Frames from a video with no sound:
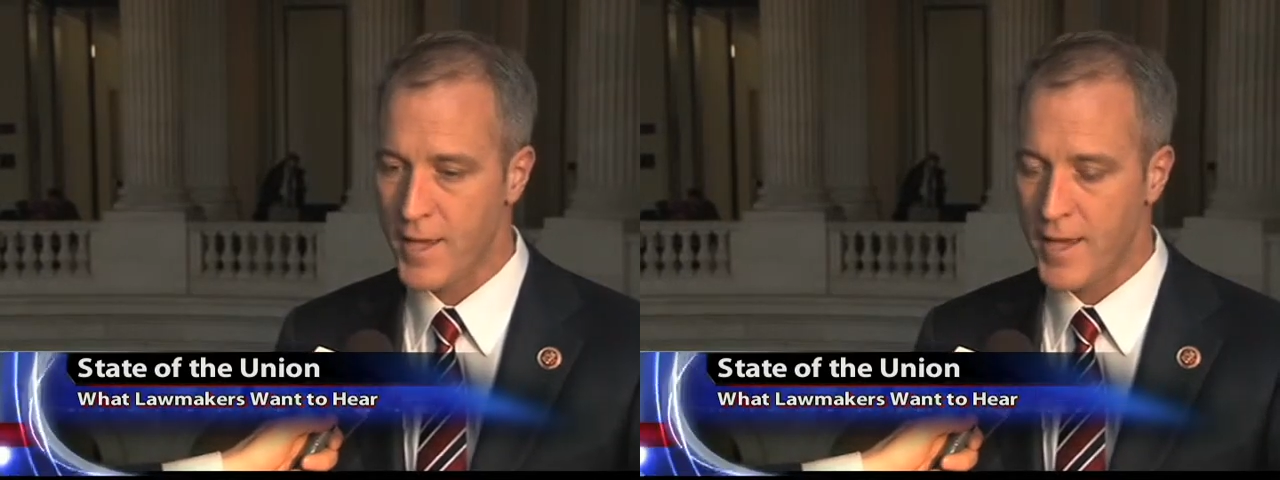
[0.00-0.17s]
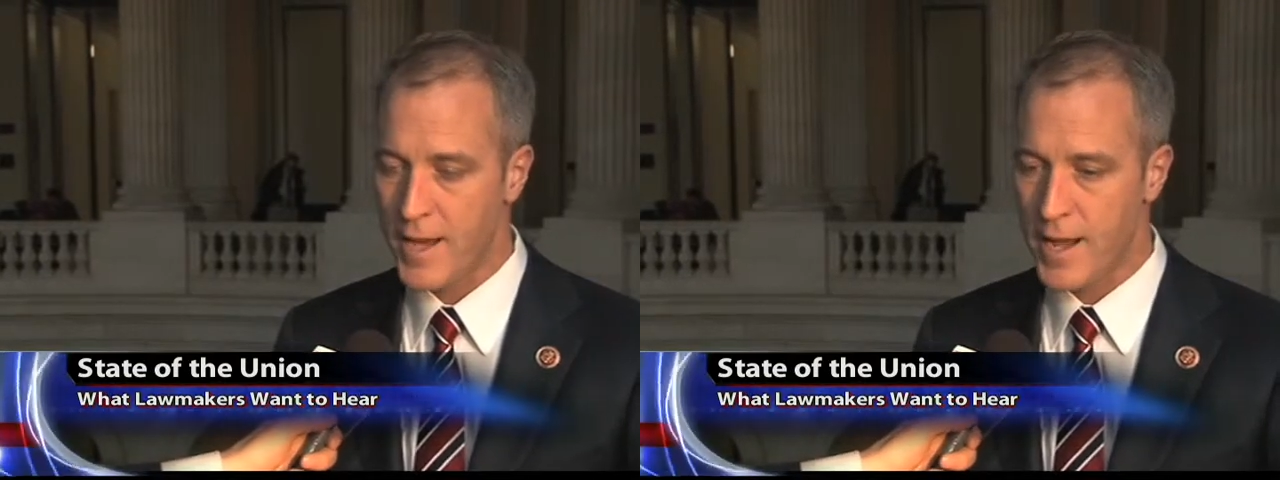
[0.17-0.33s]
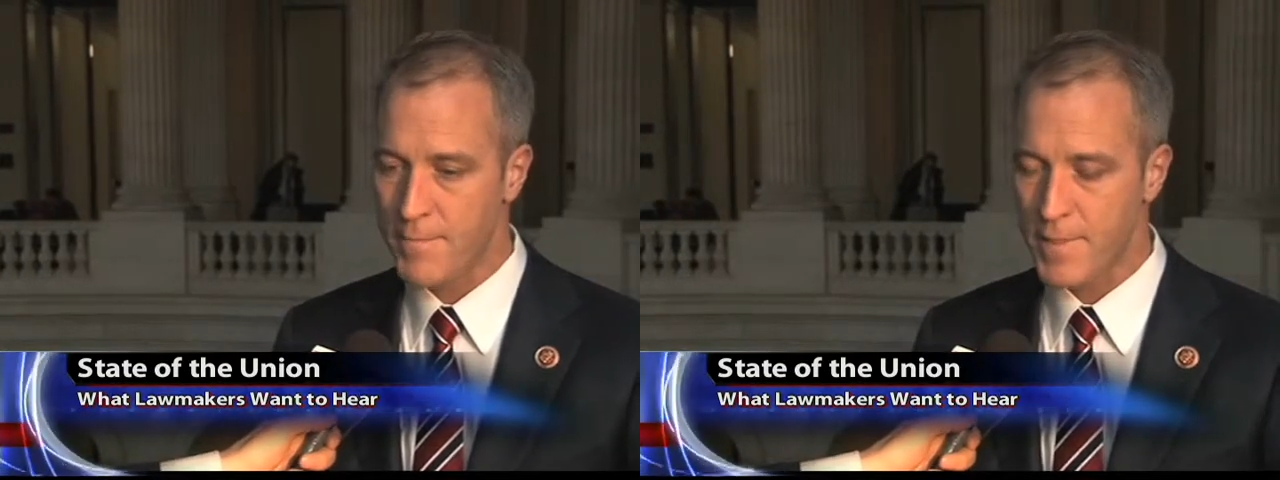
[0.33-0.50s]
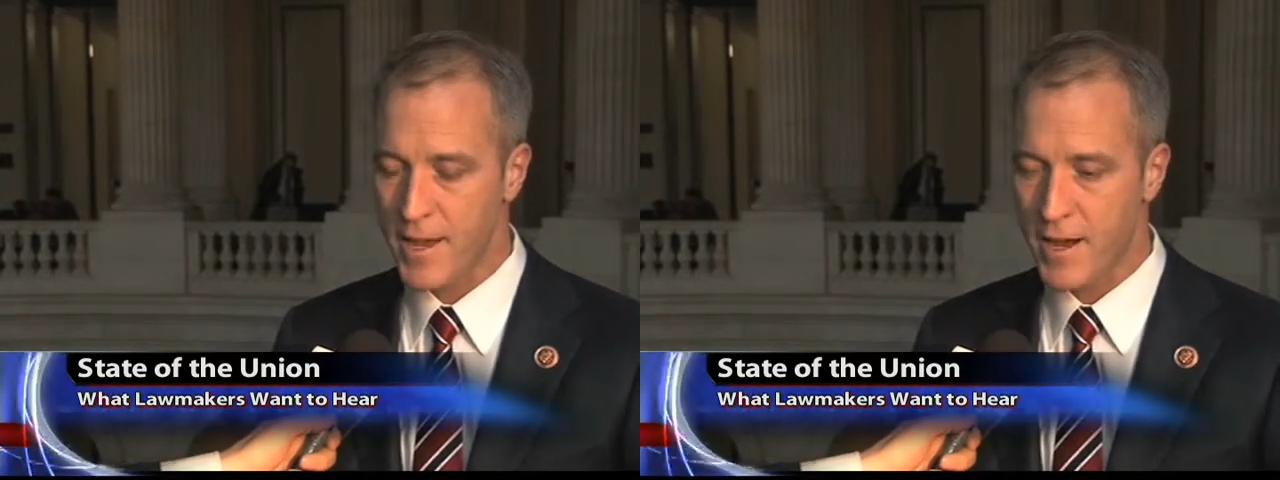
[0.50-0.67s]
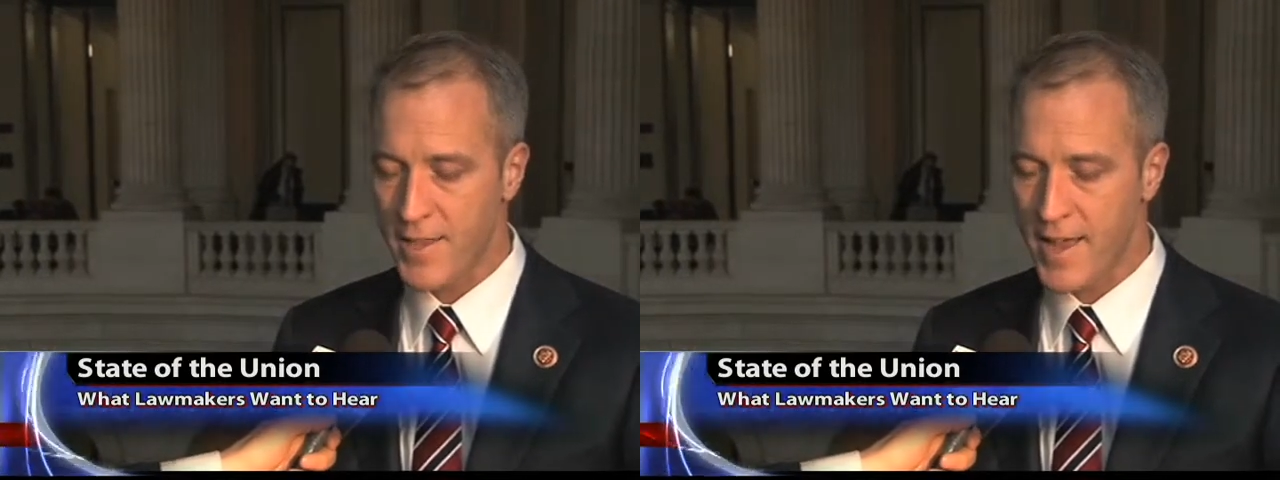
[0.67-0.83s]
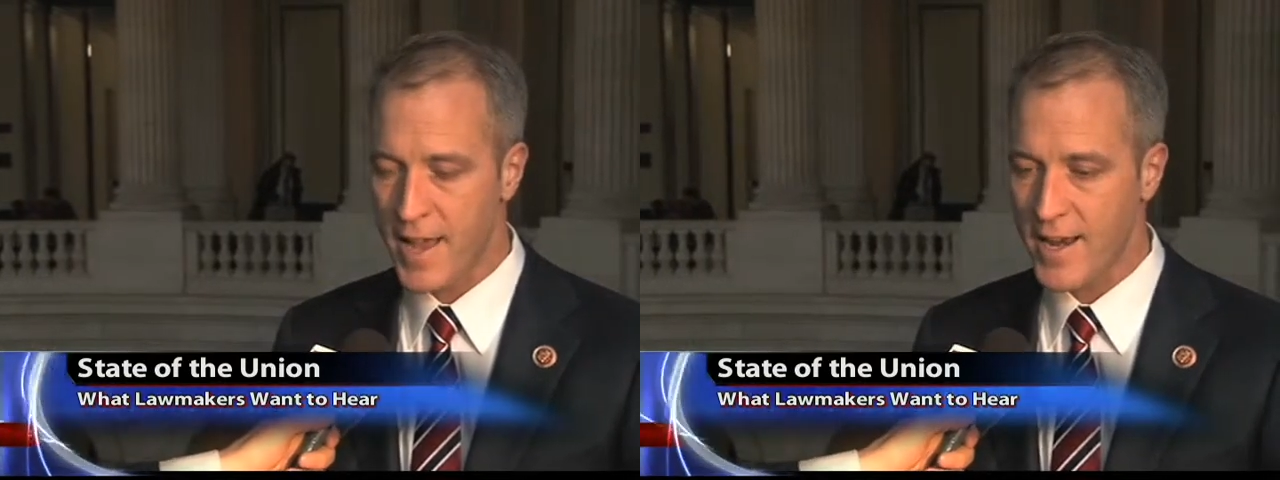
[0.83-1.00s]
Uh,
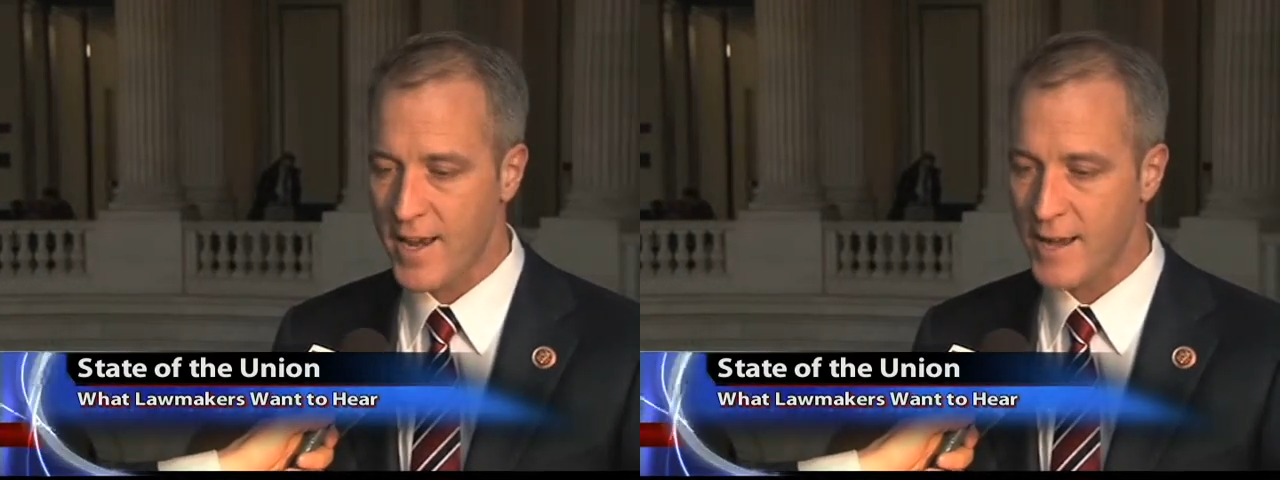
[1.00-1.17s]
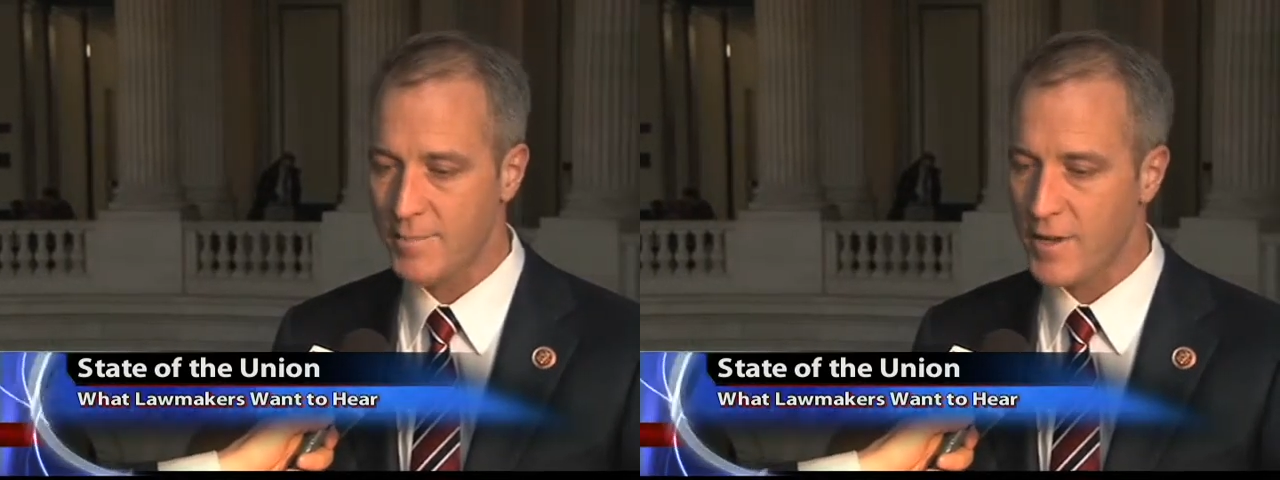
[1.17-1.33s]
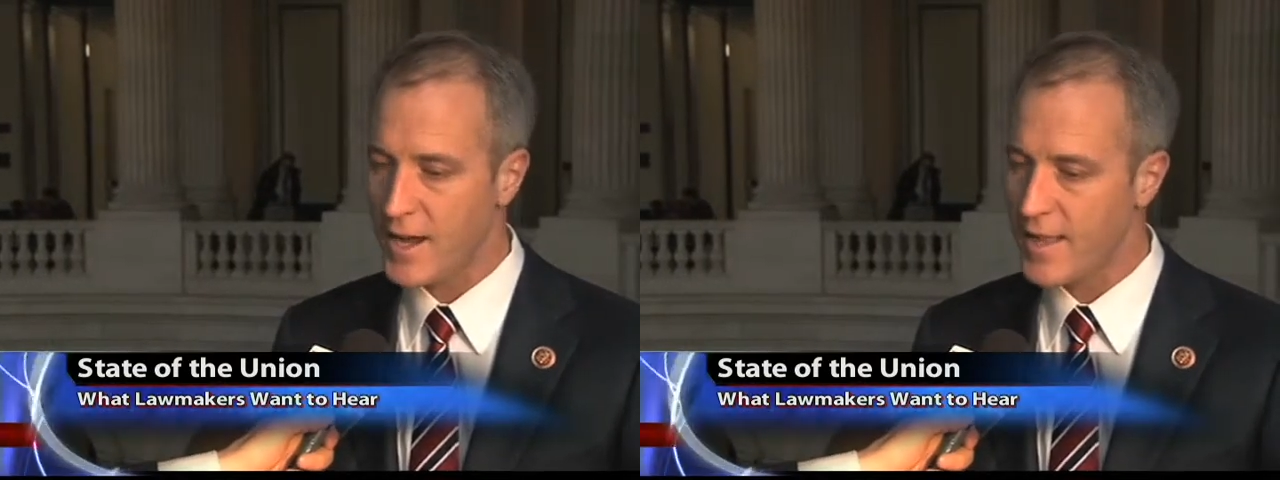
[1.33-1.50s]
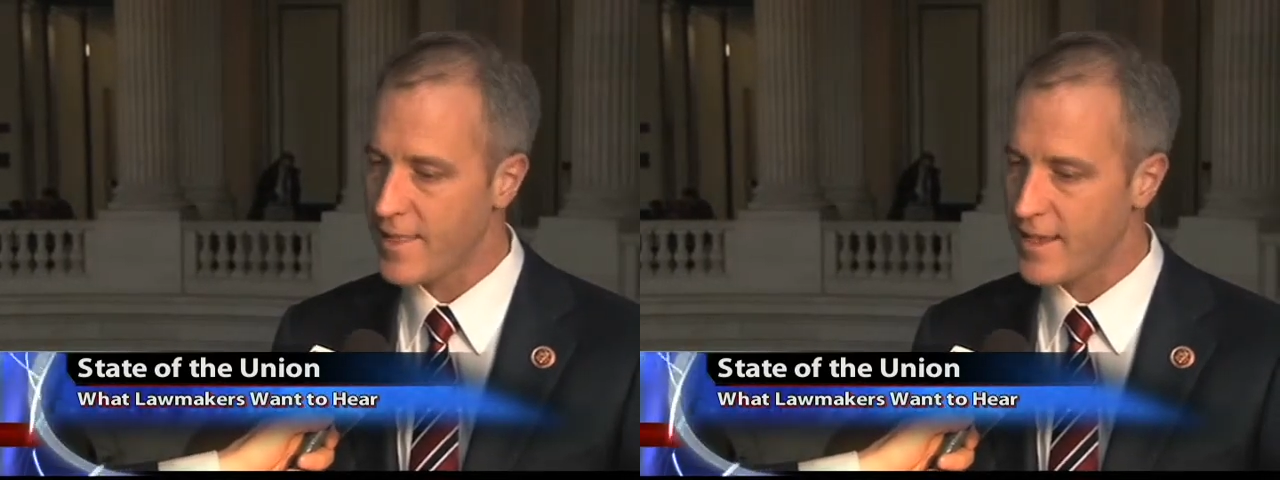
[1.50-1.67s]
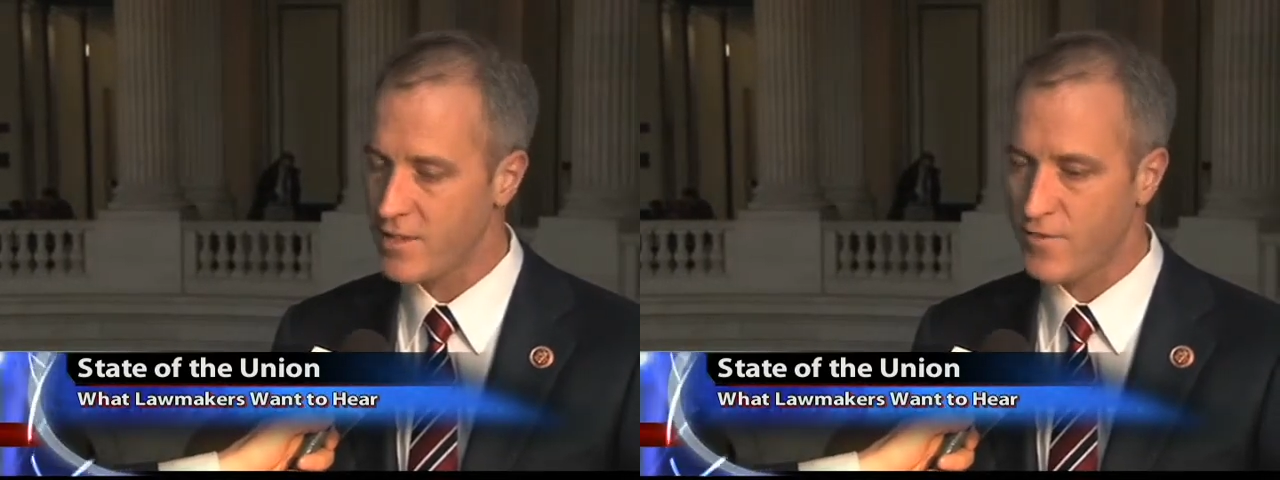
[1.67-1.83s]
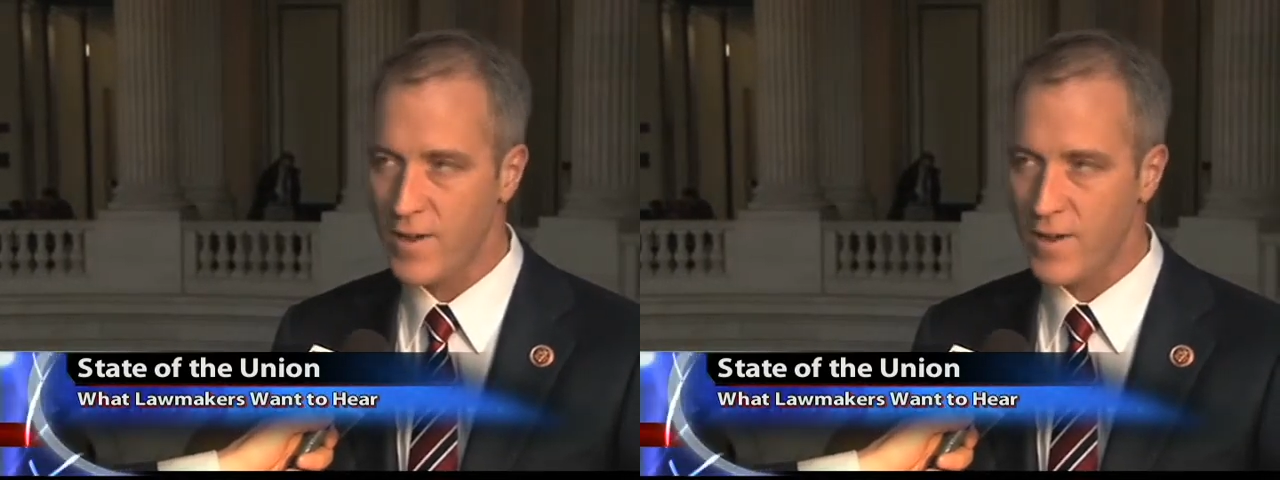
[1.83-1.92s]
beyond that, I, I think it's